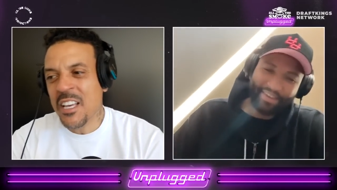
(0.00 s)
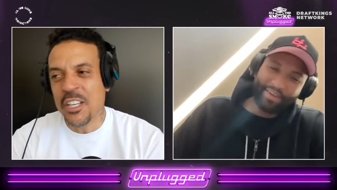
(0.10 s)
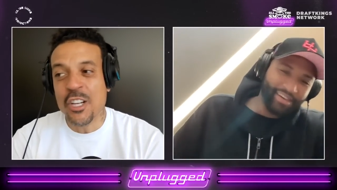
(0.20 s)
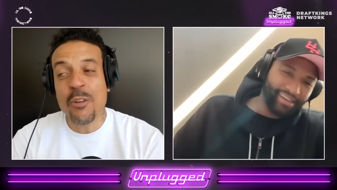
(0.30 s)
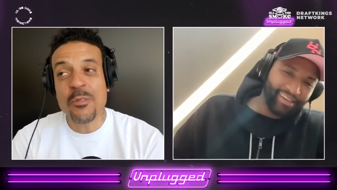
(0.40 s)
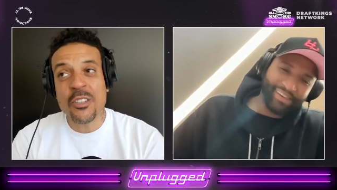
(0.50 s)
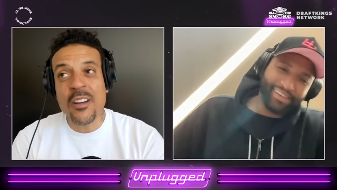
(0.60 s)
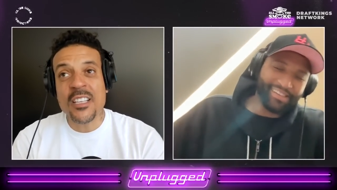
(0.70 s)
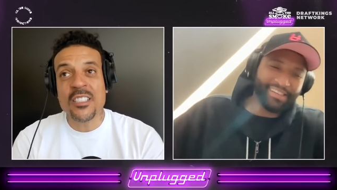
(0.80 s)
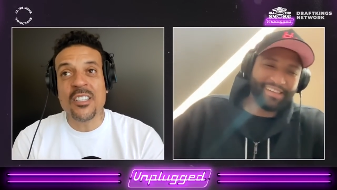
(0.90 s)
Speaker 1: you know what's
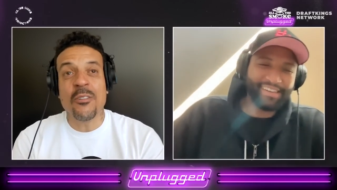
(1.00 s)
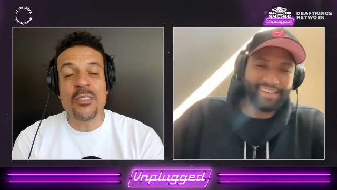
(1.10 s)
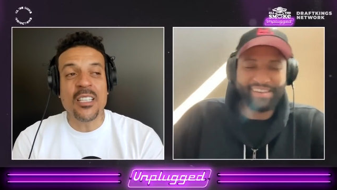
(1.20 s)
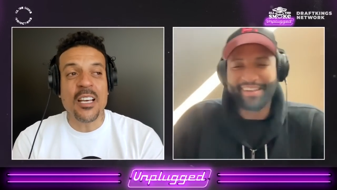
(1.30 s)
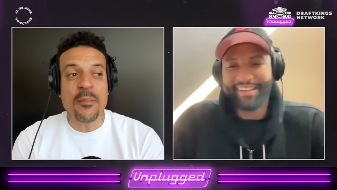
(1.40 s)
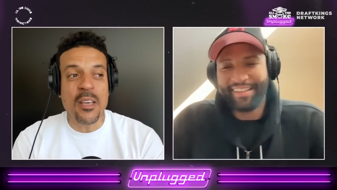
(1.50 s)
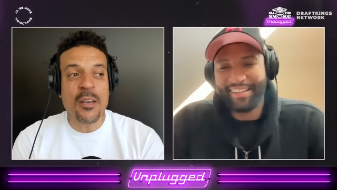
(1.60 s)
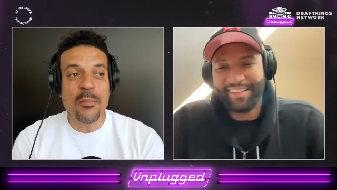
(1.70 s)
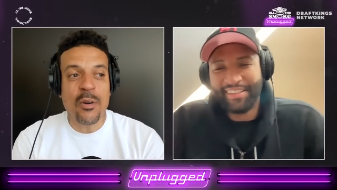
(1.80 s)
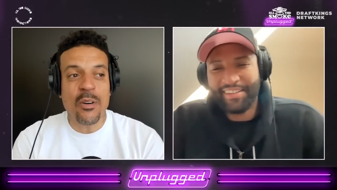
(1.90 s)
crazy though is like me and
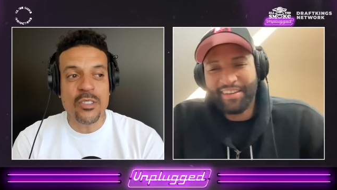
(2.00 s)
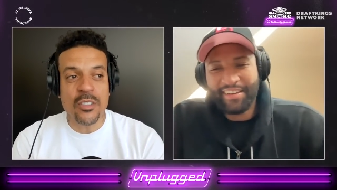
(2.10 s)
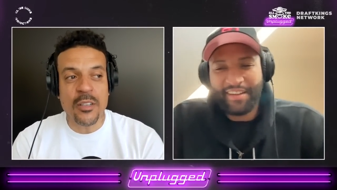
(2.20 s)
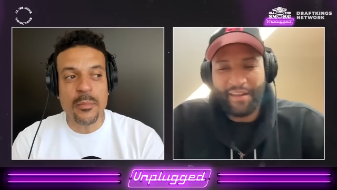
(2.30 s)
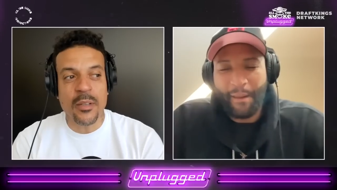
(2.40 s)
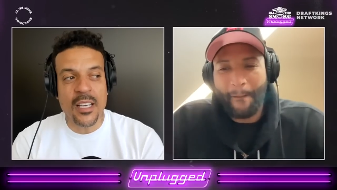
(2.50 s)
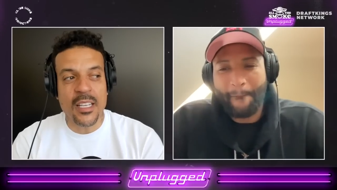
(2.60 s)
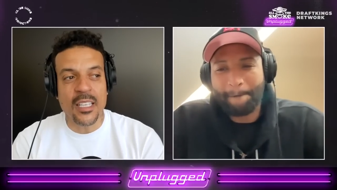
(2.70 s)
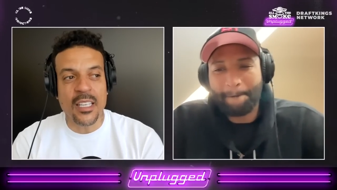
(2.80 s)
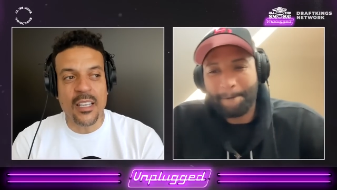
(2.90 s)
Paul started playing
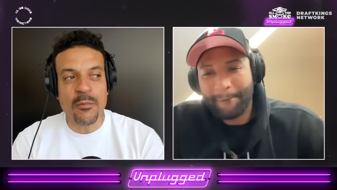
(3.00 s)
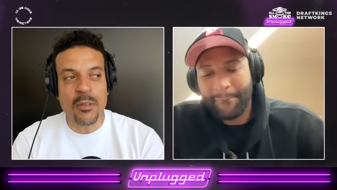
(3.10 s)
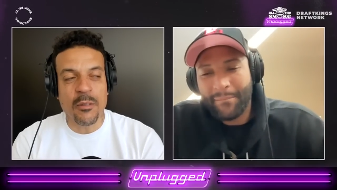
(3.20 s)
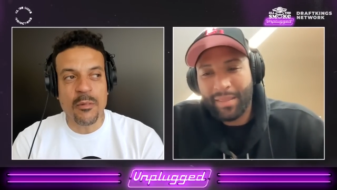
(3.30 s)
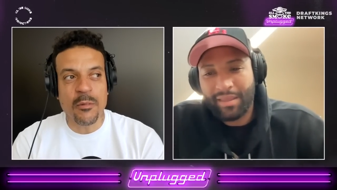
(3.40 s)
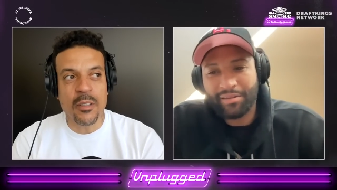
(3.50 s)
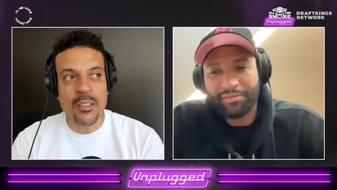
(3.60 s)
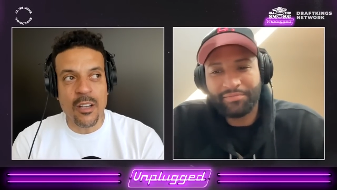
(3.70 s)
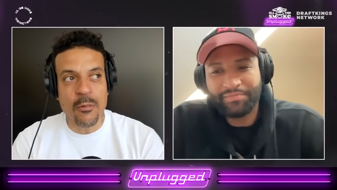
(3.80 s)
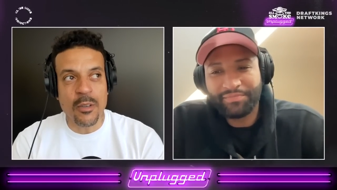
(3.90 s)
again. We, we, you
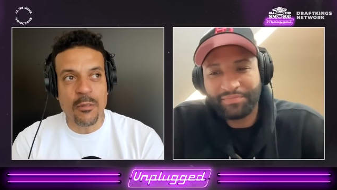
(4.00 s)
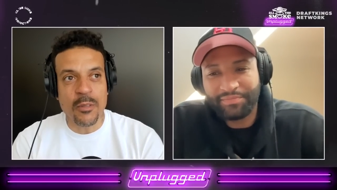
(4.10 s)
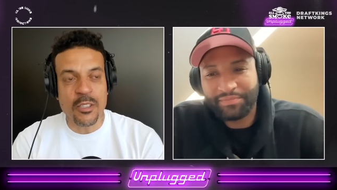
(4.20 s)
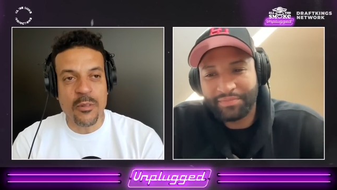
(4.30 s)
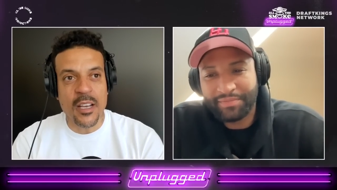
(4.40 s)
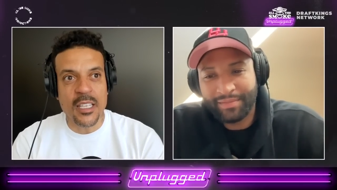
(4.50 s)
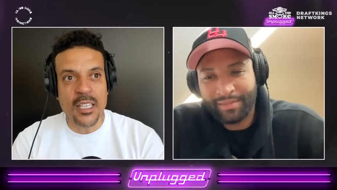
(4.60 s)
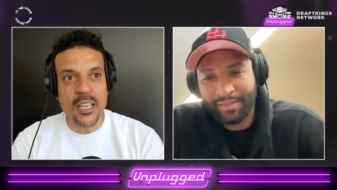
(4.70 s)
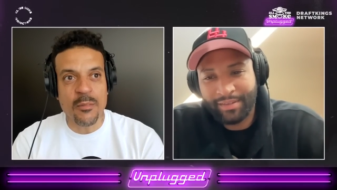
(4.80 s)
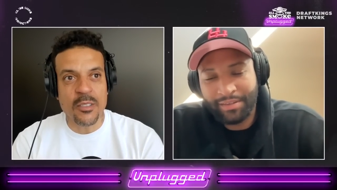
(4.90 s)
know we we trained
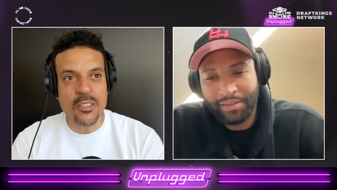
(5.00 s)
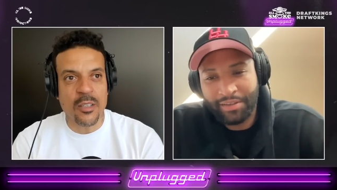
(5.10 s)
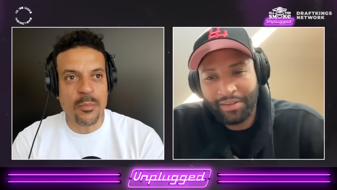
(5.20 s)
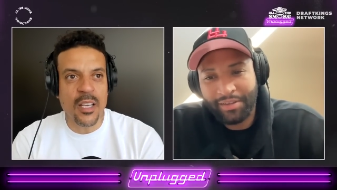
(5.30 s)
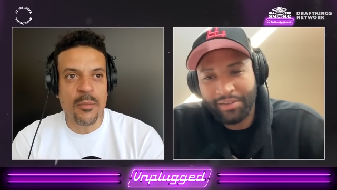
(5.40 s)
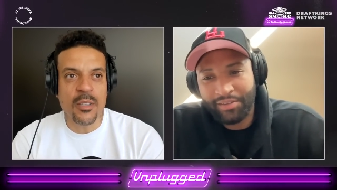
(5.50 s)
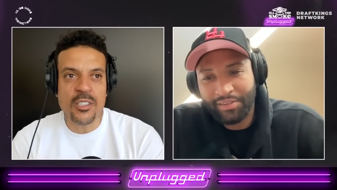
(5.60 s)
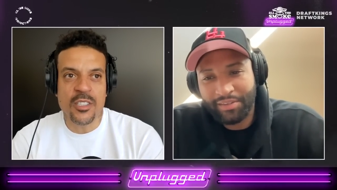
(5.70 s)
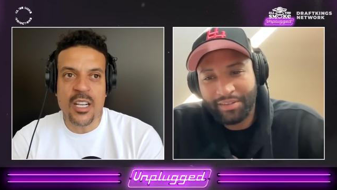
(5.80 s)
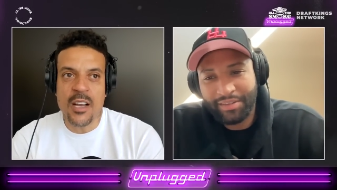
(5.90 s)
together and we started playing. But
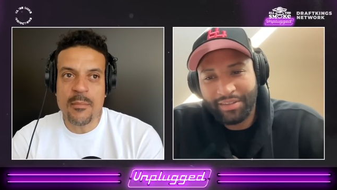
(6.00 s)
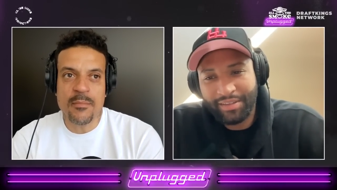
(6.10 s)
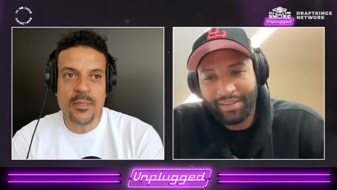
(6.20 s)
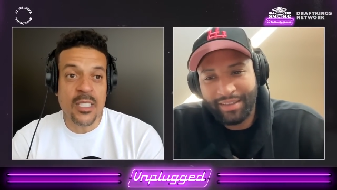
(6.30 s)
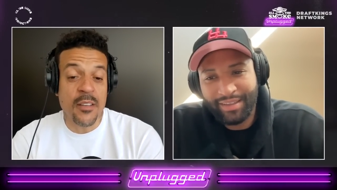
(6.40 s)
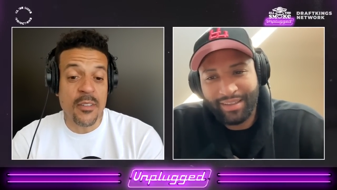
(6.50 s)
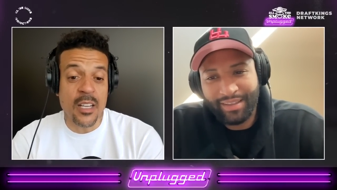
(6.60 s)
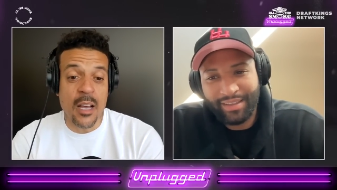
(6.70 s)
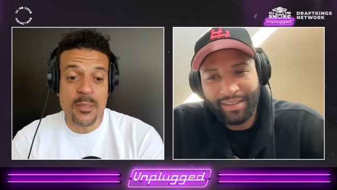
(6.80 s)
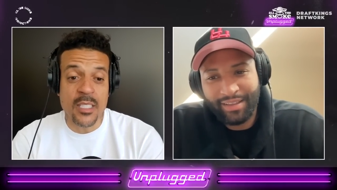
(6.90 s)
shit, I'm seven.
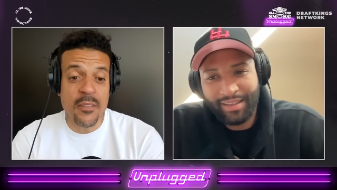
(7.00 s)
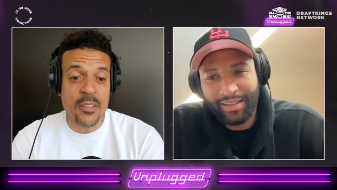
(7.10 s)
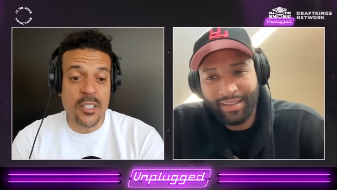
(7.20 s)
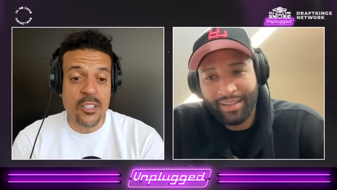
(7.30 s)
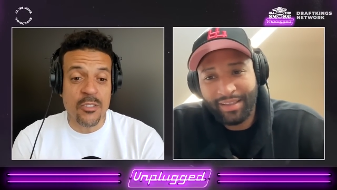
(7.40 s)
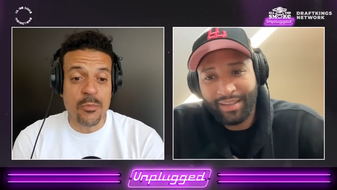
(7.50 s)
I'm seven years